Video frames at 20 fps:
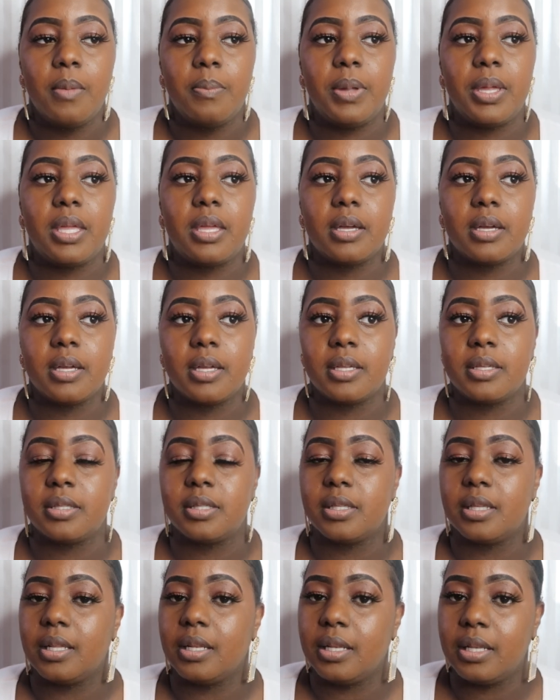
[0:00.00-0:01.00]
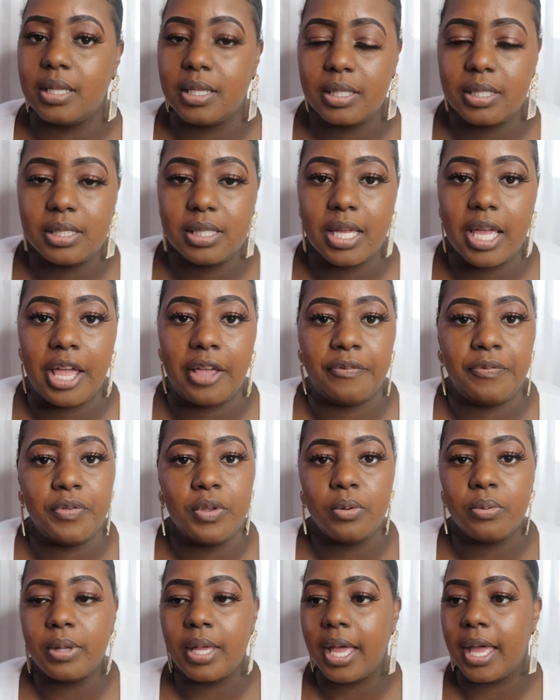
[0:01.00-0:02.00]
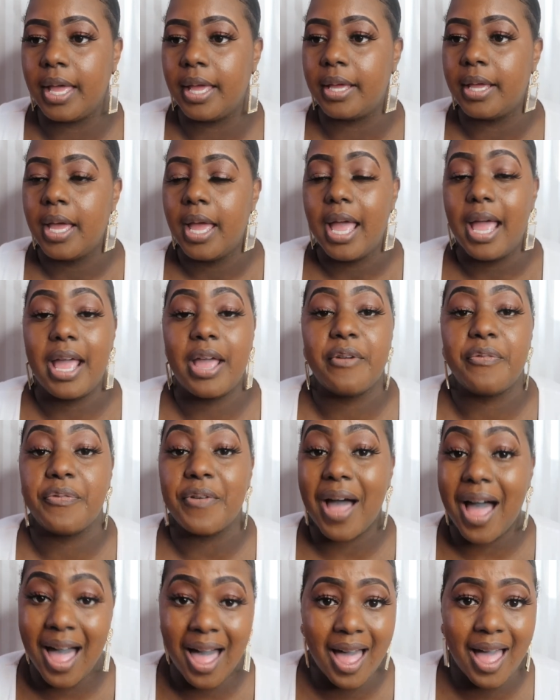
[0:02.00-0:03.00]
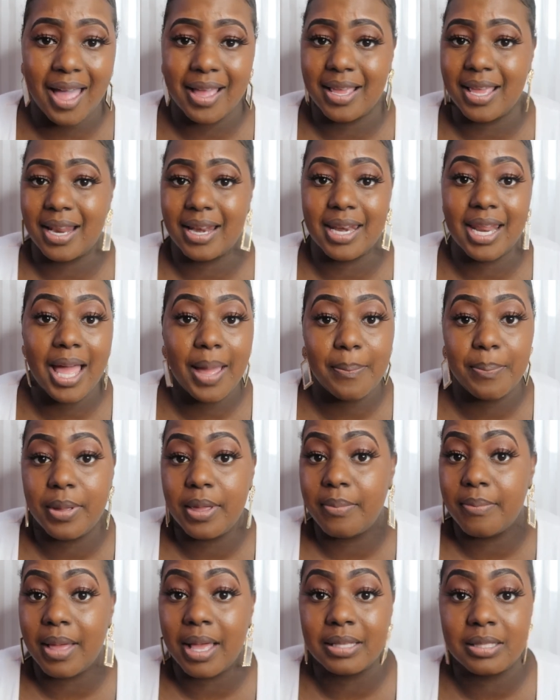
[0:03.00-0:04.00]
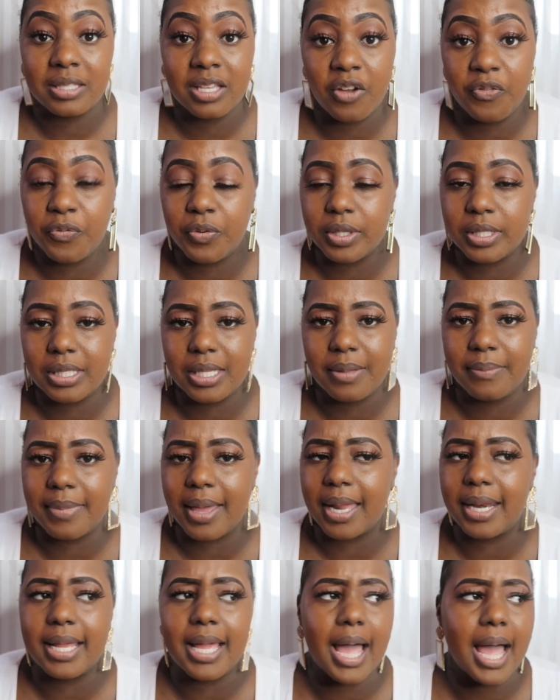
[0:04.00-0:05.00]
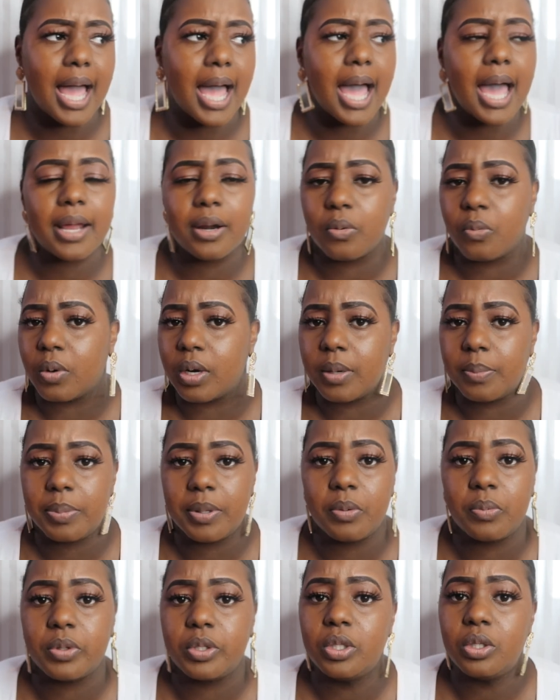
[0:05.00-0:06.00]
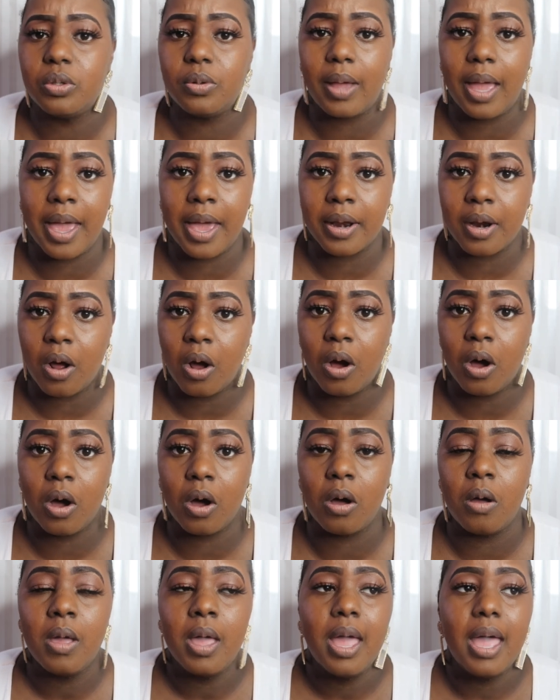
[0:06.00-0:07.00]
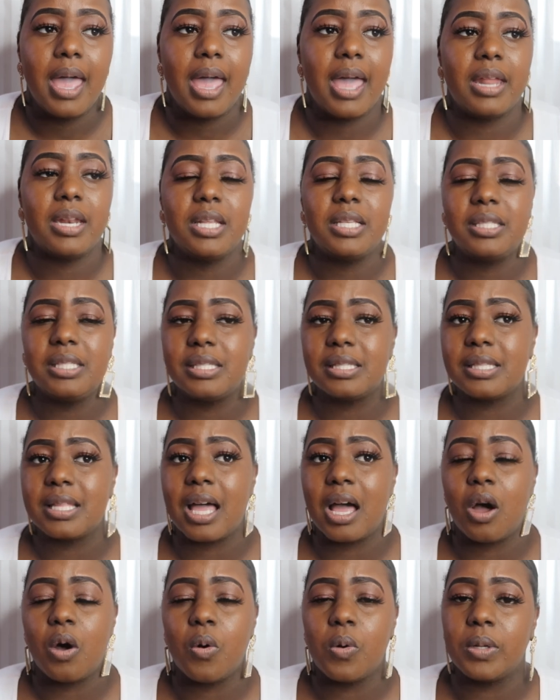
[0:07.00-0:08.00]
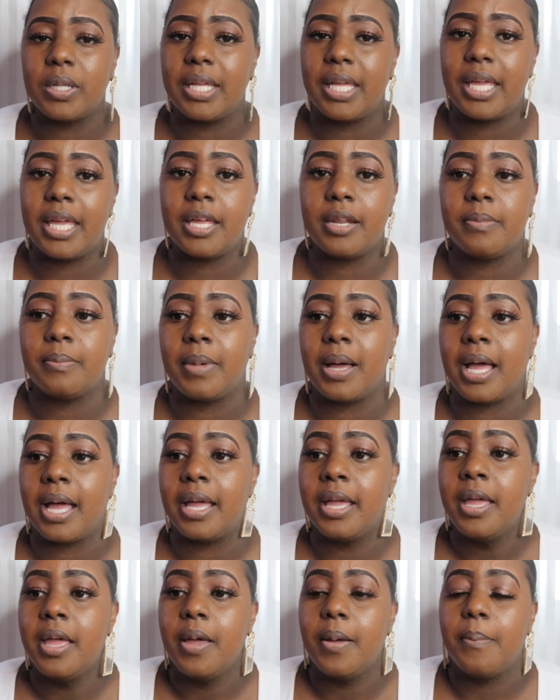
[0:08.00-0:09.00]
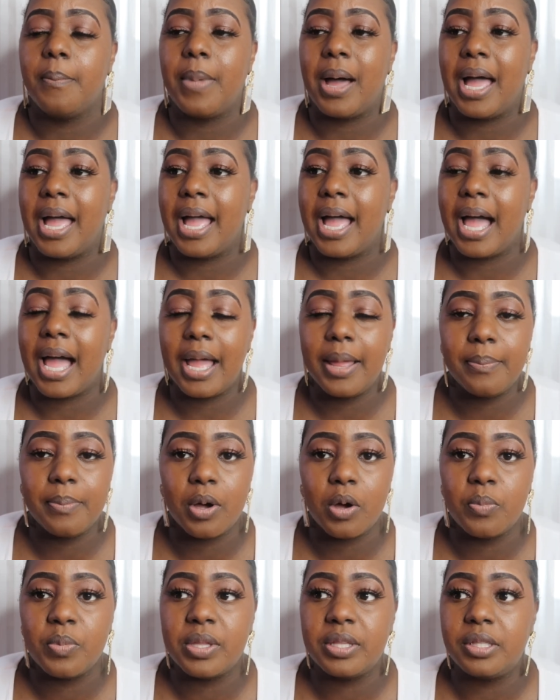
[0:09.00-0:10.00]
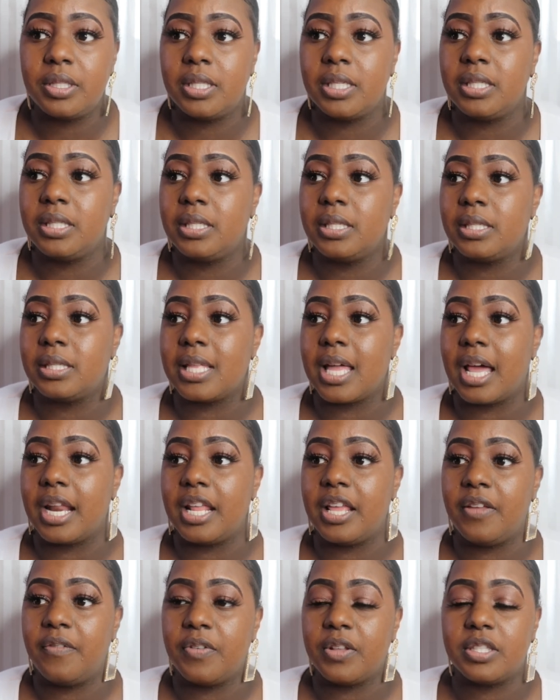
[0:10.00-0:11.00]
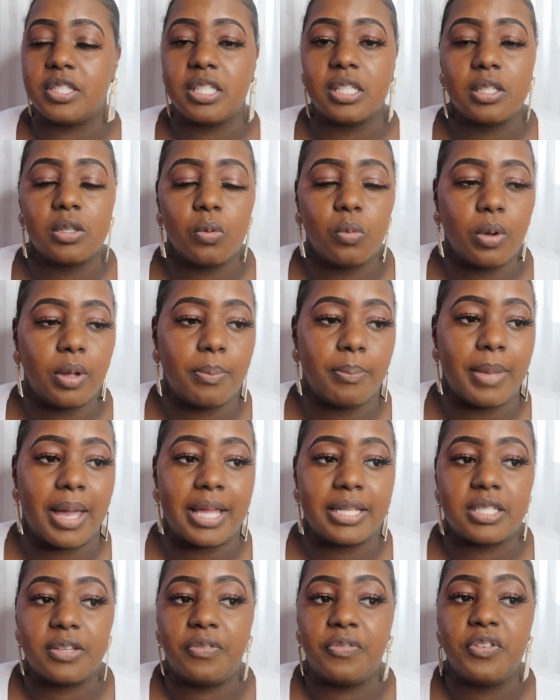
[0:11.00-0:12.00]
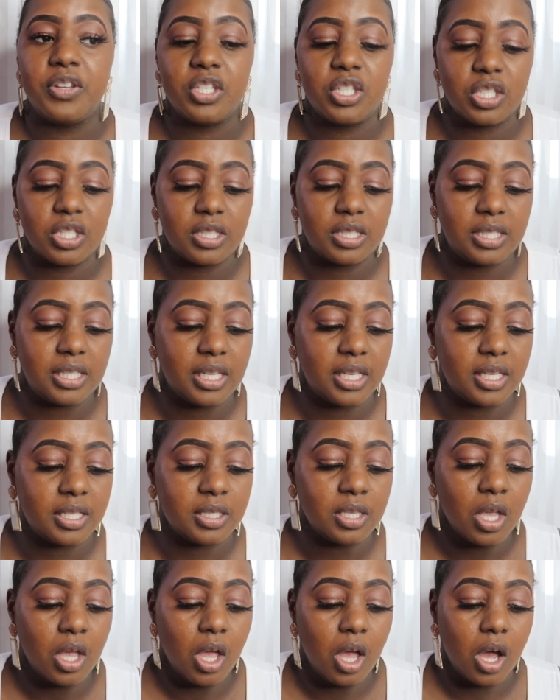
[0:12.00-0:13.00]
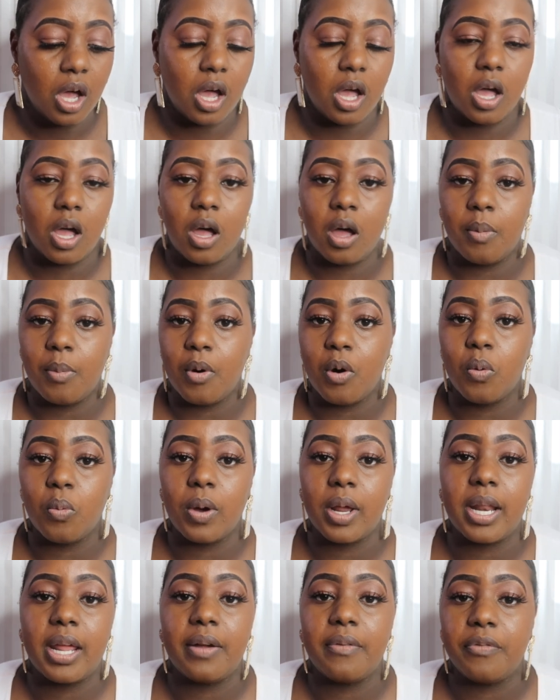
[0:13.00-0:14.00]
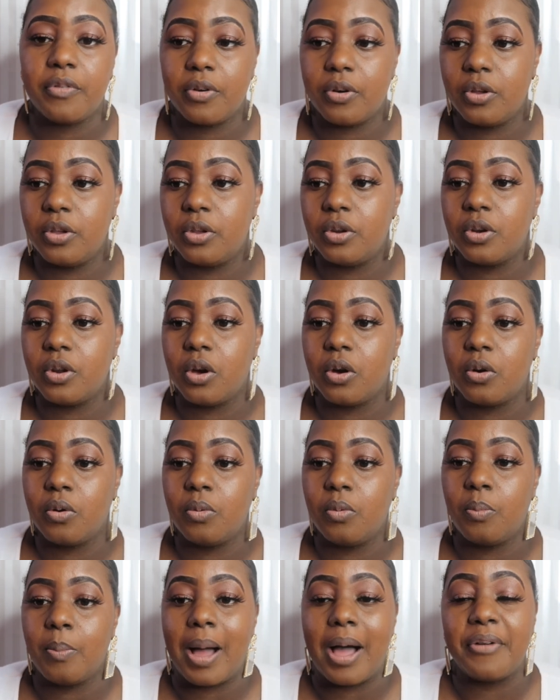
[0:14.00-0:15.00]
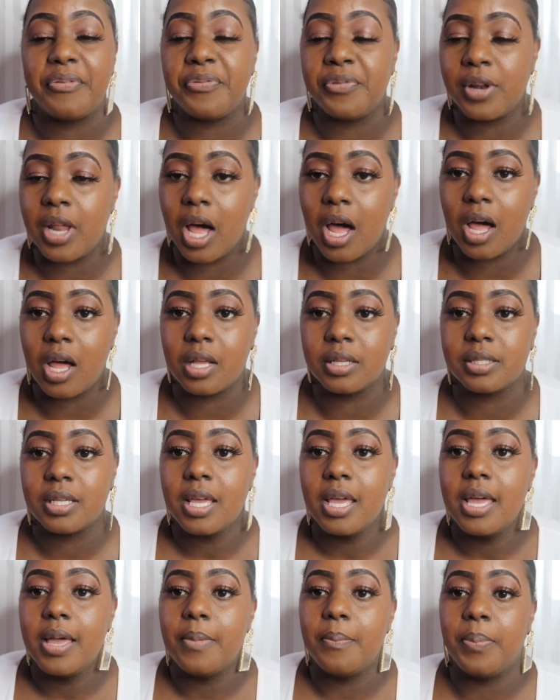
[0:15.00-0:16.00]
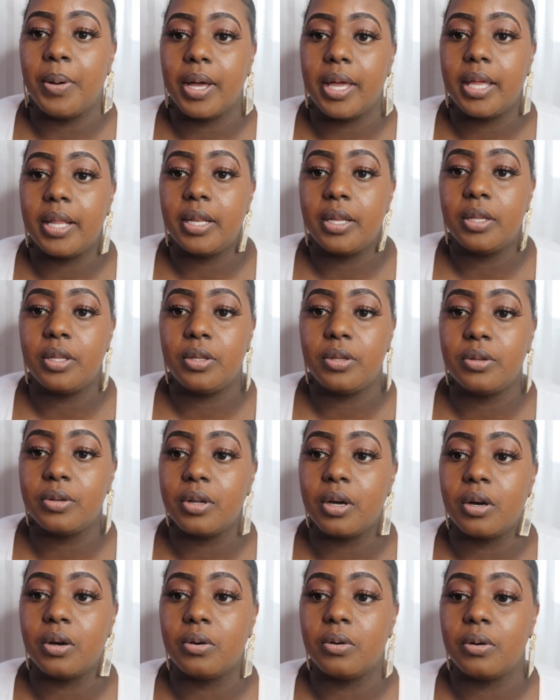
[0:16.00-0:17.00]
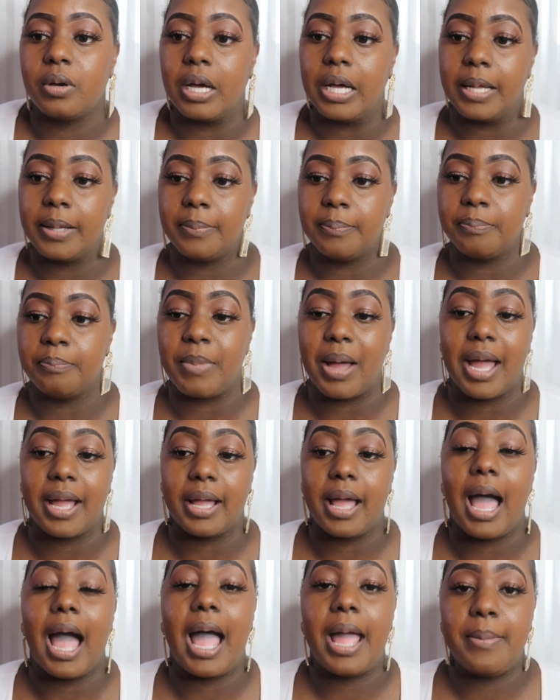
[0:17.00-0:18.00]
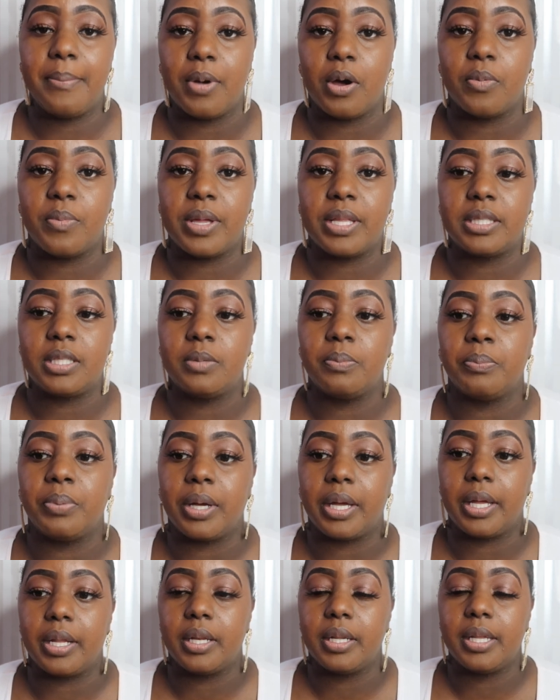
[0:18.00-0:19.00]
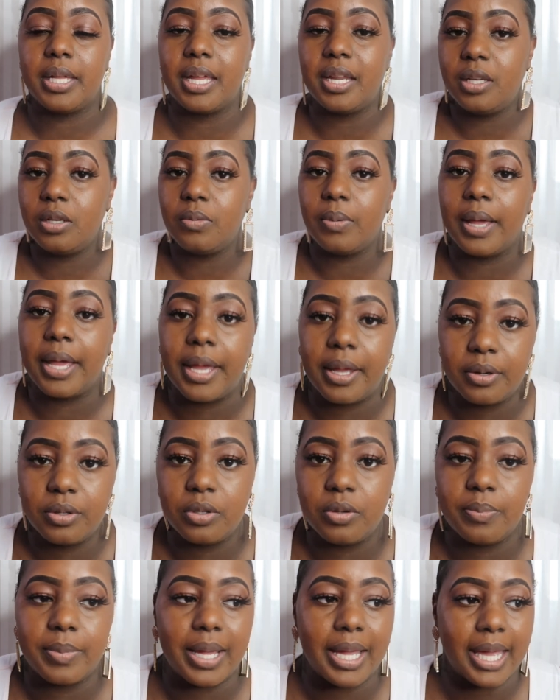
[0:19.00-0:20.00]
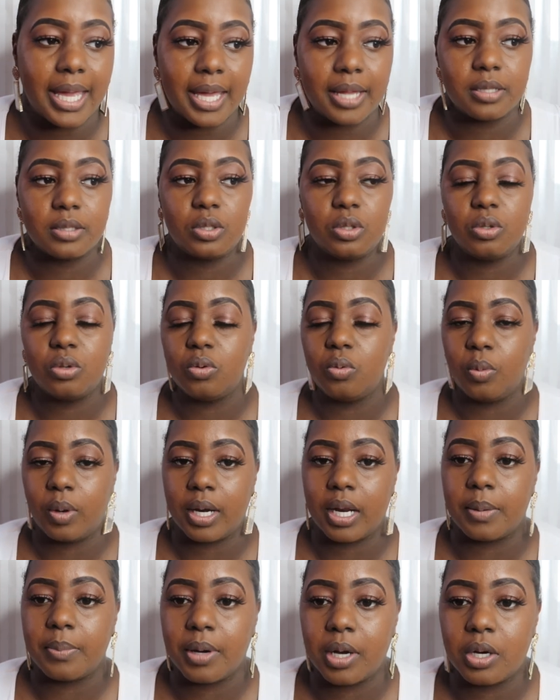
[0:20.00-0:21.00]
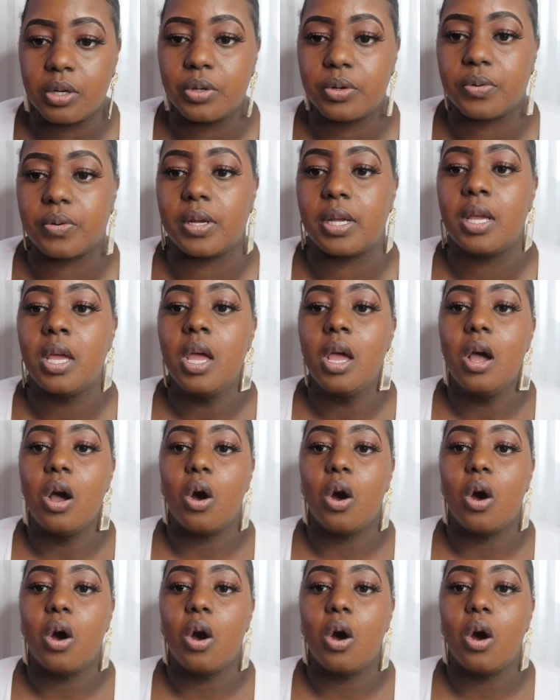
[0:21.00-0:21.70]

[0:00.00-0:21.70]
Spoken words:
Because listen, if I cannot be myself with somebody, I don't want to be with you at all. And this is not only in my high moments, this is not even dealing with my deficiencies or whatever, you know, my flaws, but you know, my high moments. But can you handle my attitude when I'm hungry?